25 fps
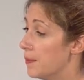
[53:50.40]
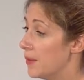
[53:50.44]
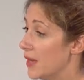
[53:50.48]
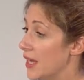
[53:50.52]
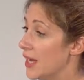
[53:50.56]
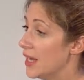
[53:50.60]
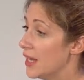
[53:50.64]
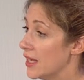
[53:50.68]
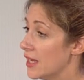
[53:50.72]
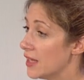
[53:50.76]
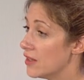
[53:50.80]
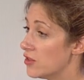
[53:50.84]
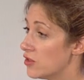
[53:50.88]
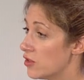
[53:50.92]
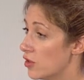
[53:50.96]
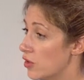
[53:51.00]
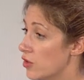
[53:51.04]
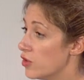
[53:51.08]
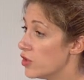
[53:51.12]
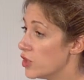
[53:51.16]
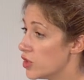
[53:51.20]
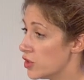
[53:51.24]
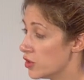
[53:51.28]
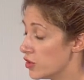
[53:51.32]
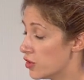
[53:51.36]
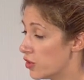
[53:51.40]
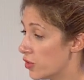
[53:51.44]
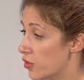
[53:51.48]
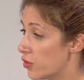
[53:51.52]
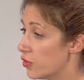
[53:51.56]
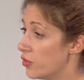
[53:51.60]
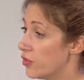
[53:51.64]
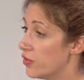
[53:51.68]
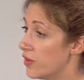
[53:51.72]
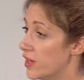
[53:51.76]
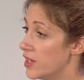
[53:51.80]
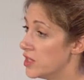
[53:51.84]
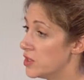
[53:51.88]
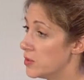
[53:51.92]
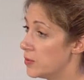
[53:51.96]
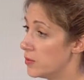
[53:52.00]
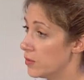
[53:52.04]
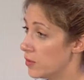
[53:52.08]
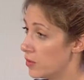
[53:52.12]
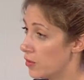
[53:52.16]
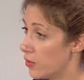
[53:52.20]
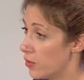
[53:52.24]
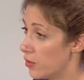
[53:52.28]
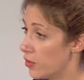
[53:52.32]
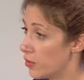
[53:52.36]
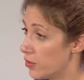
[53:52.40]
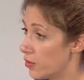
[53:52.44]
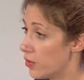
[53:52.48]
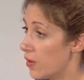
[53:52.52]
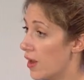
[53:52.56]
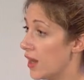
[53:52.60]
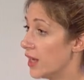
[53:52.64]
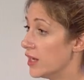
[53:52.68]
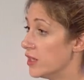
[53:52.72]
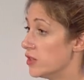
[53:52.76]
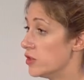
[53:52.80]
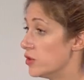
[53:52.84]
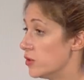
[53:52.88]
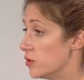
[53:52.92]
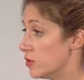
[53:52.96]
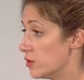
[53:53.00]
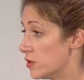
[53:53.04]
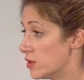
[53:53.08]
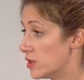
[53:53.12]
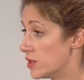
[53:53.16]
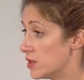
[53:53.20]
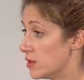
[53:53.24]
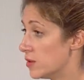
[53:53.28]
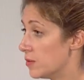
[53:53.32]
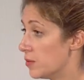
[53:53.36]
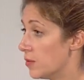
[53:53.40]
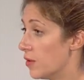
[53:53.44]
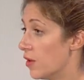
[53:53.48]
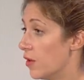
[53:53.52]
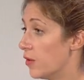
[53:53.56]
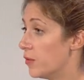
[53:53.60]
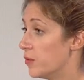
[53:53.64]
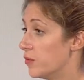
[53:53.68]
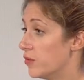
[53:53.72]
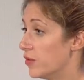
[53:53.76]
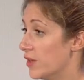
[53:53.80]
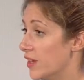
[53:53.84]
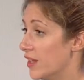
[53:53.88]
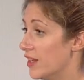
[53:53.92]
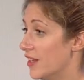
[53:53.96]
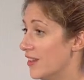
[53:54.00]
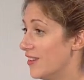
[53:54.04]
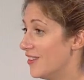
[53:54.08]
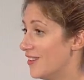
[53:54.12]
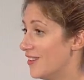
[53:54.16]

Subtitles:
billing solutions through Facebook or through iTunes, and hopefully